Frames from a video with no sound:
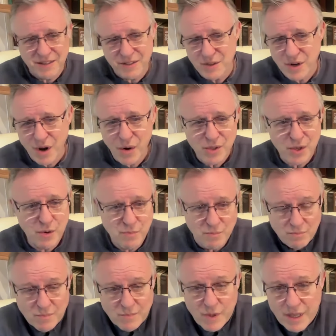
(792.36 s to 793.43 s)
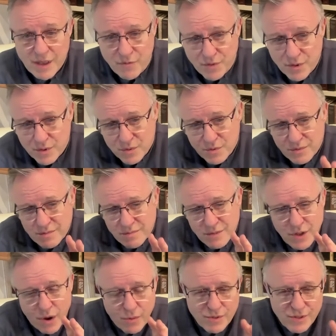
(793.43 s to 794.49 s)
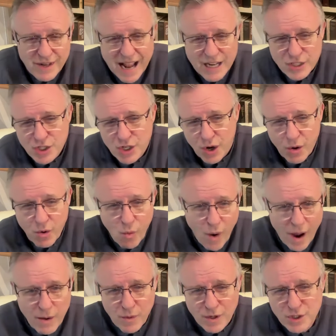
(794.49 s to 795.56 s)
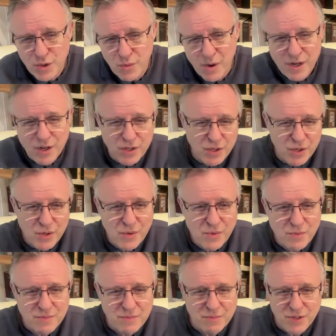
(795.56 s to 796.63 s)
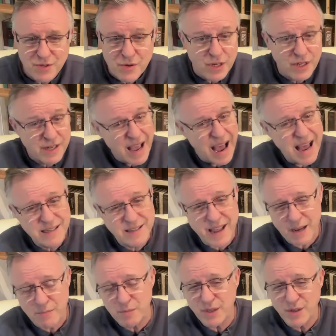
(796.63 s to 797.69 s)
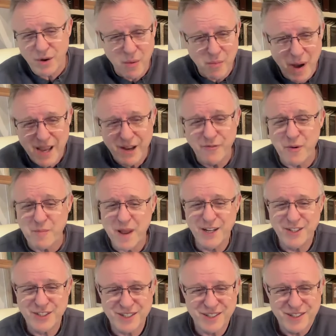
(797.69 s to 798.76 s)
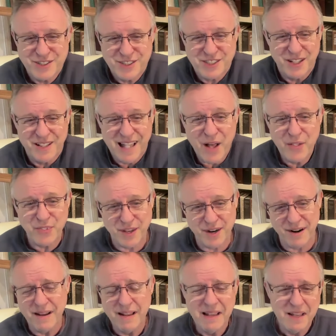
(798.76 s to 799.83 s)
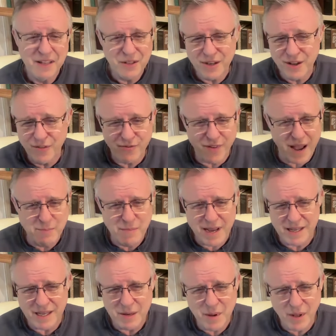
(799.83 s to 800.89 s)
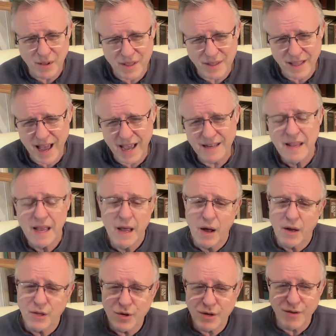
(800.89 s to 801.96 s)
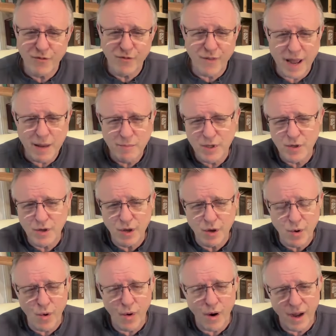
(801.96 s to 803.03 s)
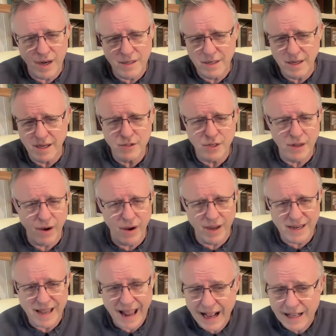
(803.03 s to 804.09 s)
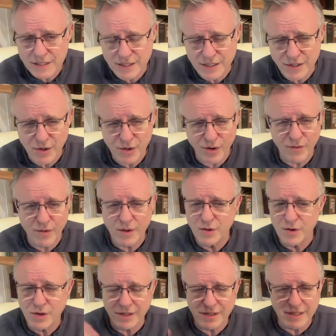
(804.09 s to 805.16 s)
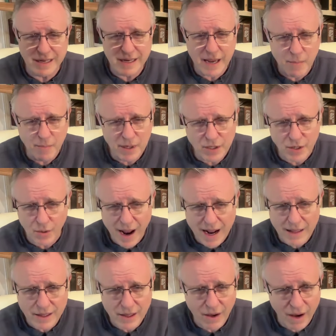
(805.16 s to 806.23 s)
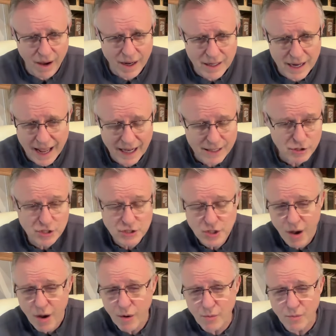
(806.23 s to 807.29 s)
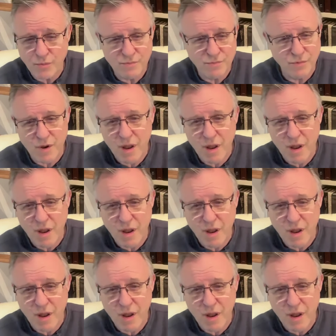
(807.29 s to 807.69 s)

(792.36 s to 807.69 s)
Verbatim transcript: if you don't, not sure quite what you want to do, you could contact me. My information is still out there. You can find my email online. You can find me. You can go on X, and you can DM me directly on X. It's all